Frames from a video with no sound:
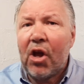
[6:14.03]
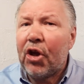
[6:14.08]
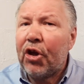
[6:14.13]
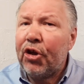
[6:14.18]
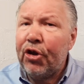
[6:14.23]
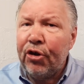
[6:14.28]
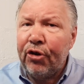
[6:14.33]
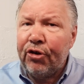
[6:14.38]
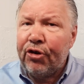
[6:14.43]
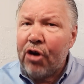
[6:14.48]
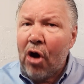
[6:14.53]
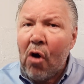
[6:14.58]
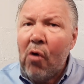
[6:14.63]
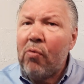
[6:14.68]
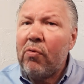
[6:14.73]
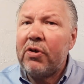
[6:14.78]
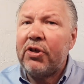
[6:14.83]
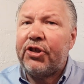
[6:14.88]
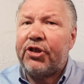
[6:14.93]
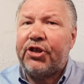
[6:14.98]
You
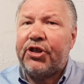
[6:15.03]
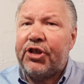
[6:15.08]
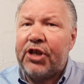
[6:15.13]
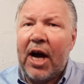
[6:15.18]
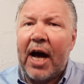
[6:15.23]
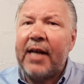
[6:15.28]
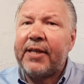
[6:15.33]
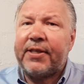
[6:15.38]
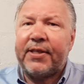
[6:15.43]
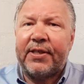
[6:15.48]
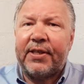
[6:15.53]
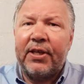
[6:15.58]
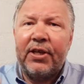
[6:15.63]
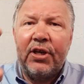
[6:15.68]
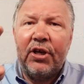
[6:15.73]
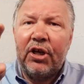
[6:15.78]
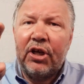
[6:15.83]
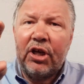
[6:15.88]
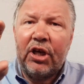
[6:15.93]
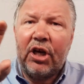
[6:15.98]
don't just
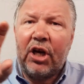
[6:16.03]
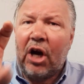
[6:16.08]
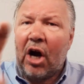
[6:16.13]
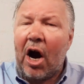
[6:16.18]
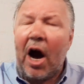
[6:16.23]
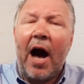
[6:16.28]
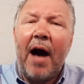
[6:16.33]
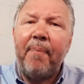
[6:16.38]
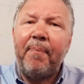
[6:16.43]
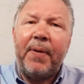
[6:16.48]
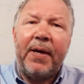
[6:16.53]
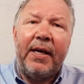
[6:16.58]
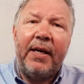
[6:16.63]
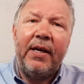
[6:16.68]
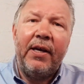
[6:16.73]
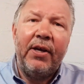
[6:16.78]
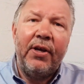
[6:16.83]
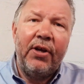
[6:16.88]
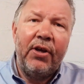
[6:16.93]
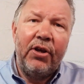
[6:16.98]

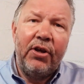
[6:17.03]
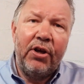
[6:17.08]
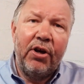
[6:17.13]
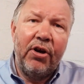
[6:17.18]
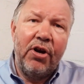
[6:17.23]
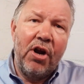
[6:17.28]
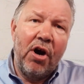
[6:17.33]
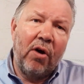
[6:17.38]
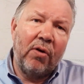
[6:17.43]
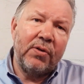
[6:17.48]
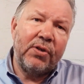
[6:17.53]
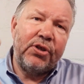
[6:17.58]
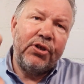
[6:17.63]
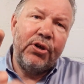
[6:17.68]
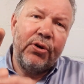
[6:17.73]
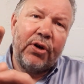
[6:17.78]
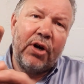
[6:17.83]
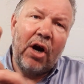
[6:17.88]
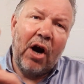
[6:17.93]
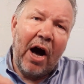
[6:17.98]
copy your notes,
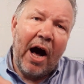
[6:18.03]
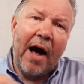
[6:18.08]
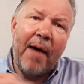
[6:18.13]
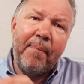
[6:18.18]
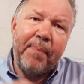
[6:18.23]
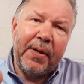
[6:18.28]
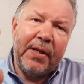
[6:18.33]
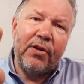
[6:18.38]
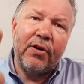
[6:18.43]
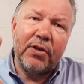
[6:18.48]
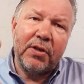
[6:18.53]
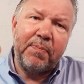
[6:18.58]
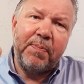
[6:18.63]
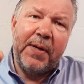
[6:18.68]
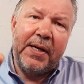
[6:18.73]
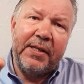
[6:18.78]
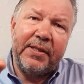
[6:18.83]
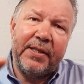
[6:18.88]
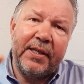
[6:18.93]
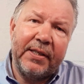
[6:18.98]
you copy those
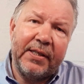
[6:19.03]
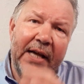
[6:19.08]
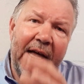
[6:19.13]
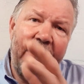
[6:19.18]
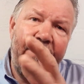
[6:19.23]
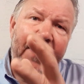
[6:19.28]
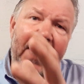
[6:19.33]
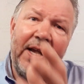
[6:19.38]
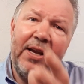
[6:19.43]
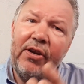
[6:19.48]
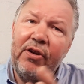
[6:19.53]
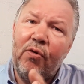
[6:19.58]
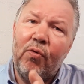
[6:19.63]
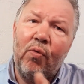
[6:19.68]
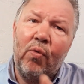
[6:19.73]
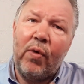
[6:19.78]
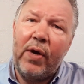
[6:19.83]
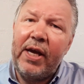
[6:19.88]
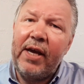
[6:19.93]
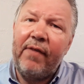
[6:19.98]
pieces and then you
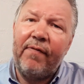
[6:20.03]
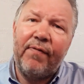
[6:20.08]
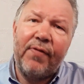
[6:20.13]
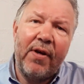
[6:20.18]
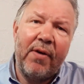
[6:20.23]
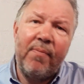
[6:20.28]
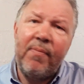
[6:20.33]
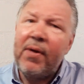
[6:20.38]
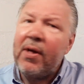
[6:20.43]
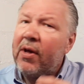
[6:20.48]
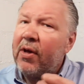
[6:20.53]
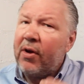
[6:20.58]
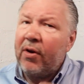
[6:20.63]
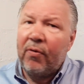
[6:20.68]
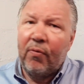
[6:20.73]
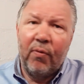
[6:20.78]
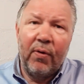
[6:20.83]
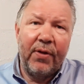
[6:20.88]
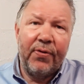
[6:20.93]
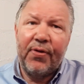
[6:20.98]
weave them
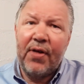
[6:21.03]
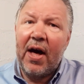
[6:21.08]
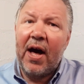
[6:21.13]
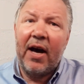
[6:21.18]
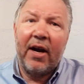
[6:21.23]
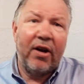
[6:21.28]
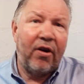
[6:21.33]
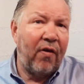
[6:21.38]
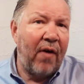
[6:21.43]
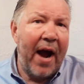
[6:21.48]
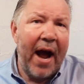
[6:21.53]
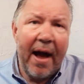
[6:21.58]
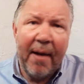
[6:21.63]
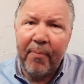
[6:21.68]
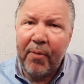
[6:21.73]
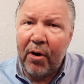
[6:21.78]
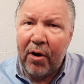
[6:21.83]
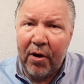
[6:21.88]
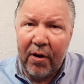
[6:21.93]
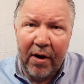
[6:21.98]
with
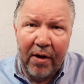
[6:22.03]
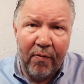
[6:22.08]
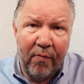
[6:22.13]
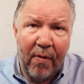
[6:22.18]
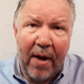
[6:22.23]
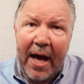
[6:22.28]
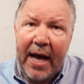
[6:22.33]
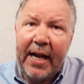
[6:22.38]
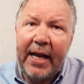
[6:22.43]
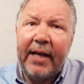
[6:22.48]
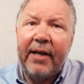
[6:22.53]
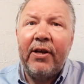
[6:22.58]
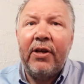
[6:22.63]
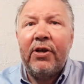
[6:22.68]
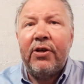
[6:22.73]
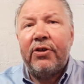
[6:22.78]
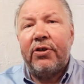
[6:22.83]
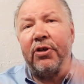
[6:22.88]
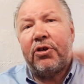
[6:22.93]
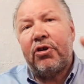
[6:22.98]
grammar and writing
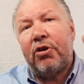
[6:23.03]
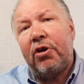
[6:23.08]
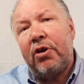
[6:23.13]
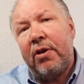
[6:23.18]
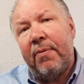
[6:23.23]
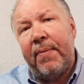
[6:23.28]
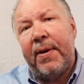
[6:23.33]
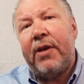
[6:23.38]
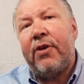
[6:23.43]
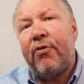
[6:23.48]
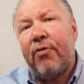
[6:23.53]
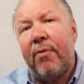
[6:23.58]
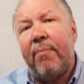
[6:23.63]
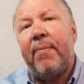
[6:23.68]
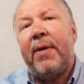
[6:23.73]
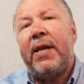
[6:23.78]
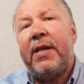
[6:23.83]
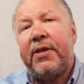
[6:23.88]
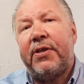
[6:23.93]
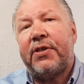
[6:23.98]
to turn them into a
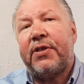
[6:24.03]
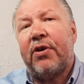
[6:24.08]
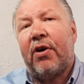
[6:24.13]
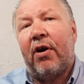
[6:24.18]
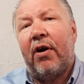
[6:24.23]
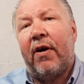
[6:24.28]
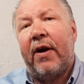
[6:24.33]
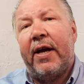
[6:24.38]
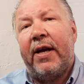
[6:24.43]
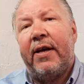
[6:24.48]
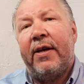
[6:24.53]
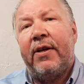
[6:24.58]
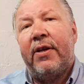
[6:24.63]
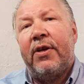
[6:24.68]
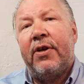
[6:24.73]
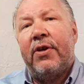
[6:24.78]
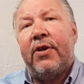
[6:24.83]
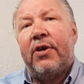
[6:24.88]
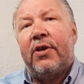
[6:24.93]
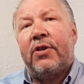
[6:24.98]
mini story.
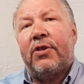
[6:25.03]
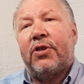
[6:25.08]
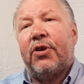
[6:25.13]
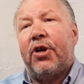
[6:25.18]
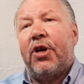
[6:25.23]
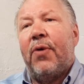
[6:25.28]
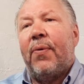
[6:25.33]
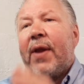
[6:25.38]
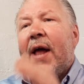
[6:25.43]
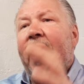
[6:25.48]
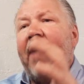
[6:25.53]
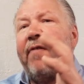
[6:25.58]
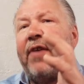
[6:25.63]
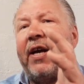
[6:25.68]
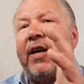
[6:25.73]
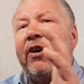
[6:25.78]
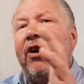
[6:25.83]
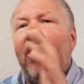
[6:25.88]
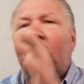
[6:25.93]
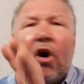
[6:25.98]
So you would have
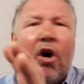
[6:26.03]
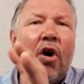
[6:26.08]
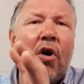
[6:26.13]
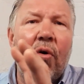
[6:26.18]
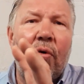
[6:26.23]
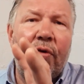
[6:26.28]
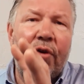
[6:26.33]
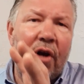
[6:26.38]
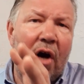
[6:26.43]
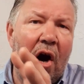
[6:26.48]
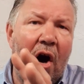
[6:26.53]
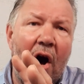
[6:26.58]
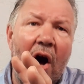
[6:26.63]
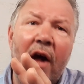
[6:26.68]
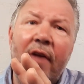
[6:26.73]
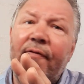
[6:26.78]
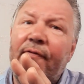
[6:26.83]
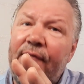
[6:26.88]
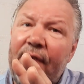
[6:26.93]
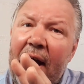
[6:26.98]
a code
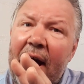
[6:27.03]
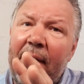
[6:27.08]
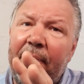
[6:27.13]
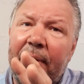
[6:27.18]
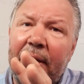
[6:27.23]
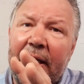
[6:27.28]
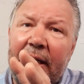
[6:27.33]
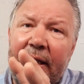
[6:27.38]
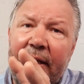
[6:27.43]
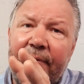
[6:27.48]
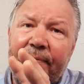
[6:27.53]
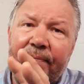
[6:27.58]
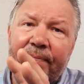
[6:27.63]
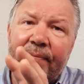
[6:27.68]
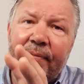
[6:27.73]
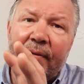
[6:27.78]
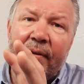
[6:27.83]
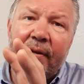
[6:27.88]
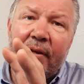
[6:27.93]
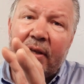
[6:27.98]
on family
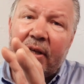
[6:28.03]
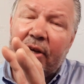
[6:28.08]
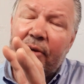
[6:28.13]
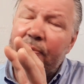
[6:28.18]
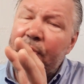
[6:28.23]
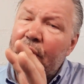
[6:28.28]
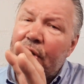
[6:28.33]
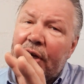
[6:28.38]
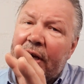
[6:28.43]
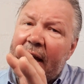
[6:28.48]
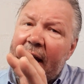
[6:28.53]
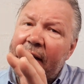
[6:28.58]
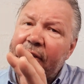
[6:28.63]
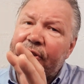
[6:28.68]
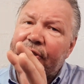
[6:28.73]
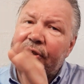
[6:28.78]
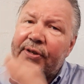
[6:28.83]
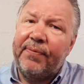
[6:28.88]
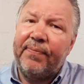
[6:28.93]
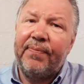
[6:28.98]

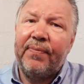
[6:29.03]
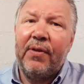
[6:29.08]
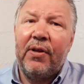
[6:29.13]
communication.